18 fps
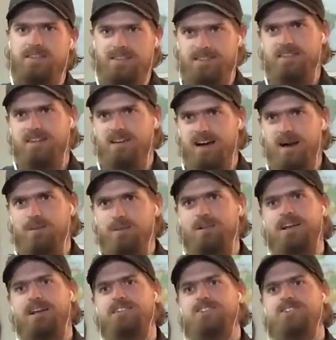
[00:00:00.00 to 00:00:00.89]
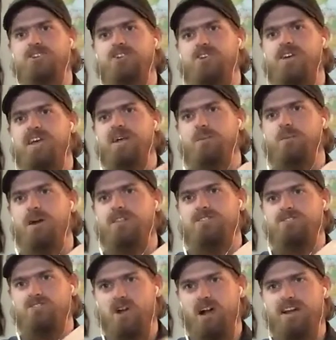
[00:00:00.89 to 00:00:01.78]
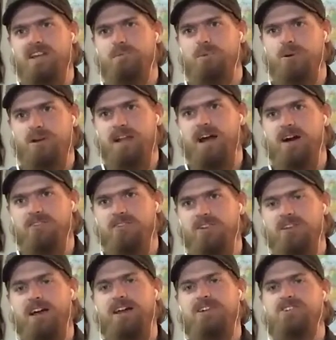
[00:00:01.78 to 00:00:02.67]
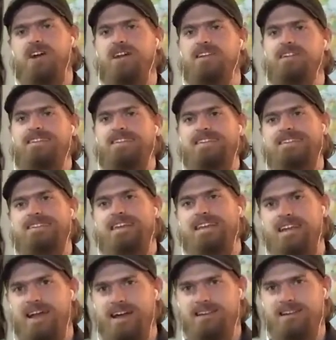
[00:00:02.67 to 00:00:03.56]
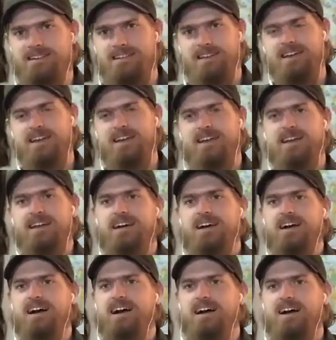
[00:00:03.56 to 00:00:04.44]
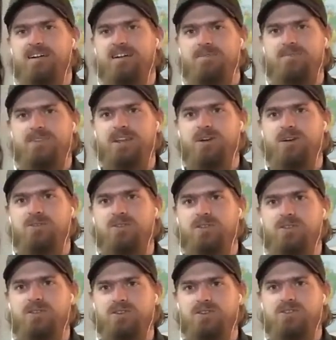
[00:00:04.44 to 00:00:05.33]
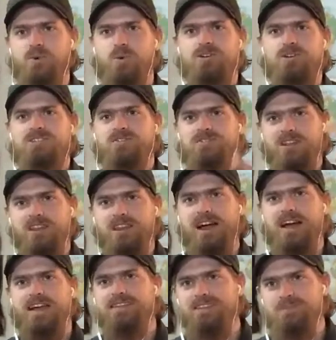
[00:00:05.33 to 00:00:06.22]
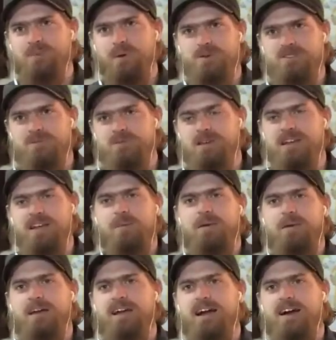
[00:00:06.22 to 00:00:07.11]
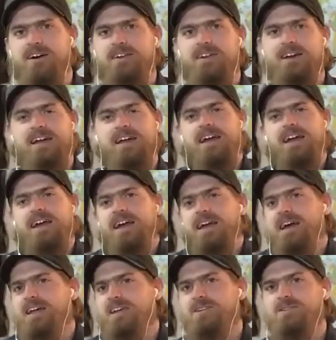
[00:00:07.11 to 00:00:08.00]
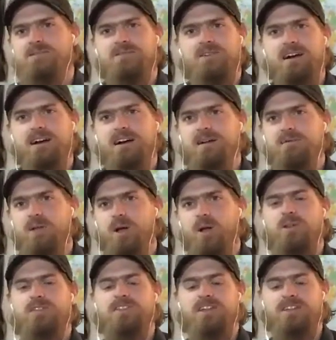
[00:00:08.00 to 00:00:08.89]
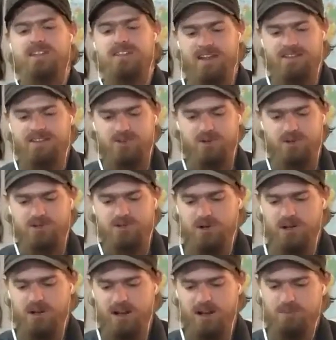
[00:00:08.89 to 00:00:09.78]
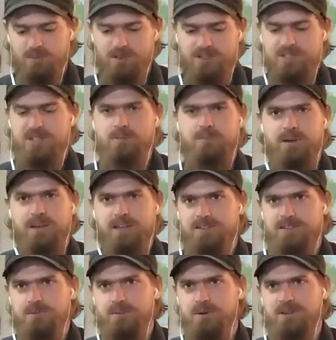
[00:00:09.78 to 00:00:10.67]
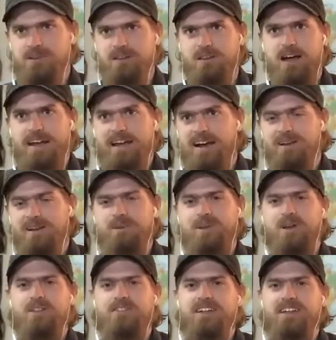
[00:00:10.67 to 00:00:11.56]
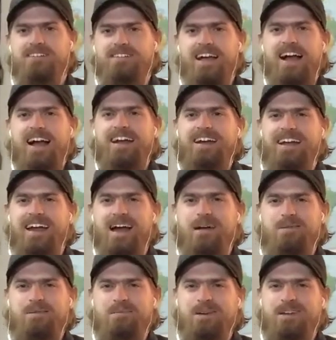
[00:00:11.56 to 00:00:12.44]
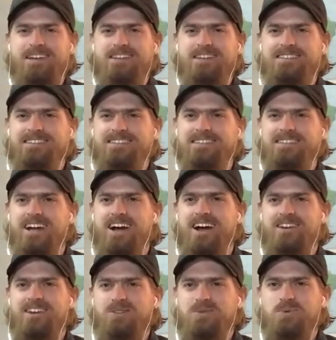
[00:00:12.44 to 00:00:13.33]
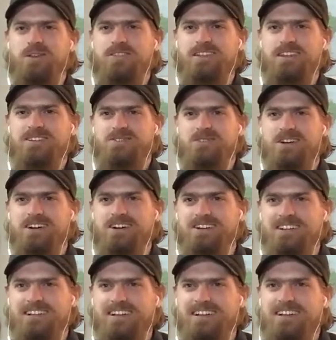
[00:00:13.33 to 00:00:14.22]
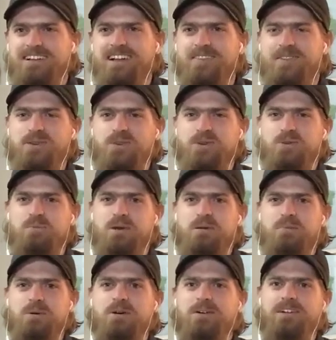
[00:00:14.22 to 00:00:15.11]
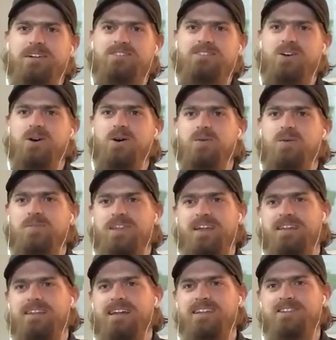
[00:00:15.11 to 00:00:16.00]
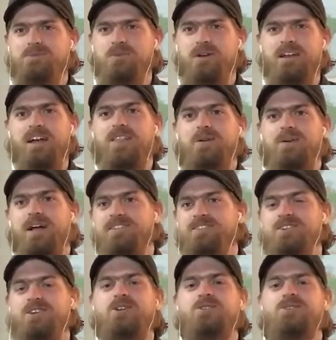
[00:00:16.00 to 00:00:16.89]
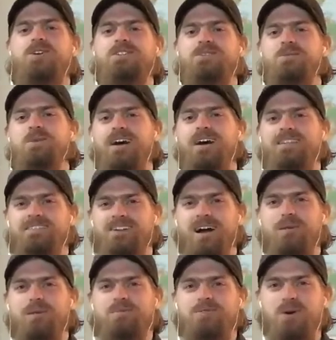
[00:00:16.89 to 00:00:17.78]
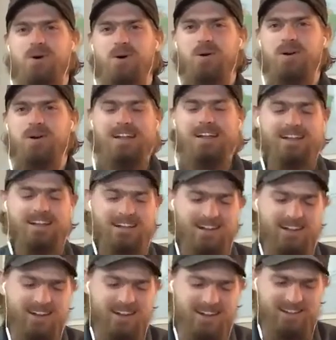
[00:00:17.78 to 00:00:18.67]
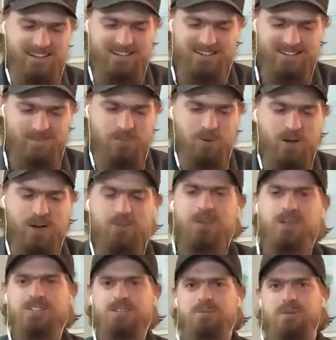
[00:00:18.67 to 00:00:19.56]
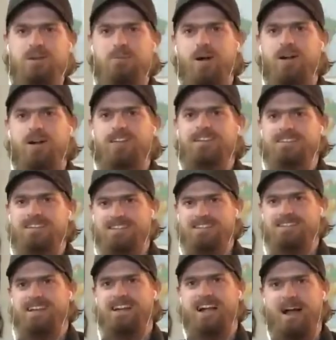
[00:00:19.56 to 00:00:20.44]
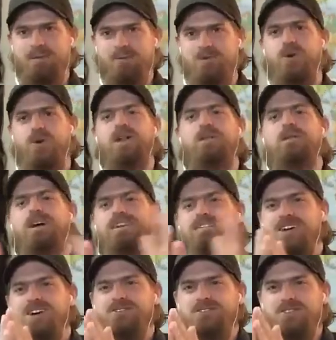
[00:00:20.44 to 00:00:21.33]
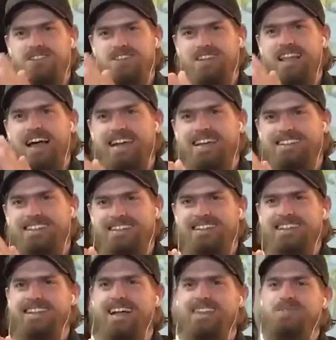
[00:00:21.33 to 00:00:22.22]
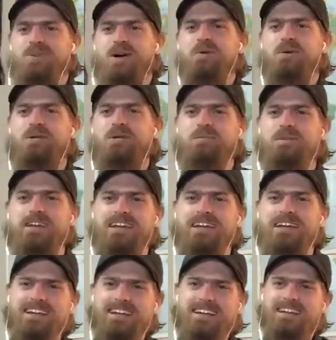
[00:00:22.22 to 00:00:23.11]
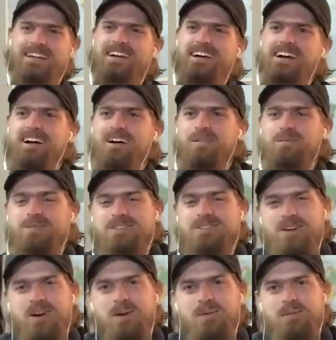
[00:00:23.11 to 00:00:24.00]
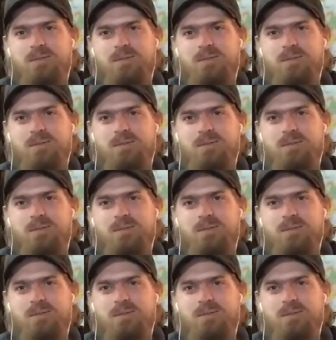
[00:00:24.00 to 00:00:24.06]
the Amalek. It's agreeing with trying to put out the light, trying to disconnect the source of the light that's supposed to be coming out. And the only thing that's going to accomplish is to put the light out. And we know that that's not going to happen, because God is with Israel and the Jewish people. And so that's a huge reason why I'm so just privileged to be part of this, because it's like I'm joining myself to the light, and that's where I want to be. So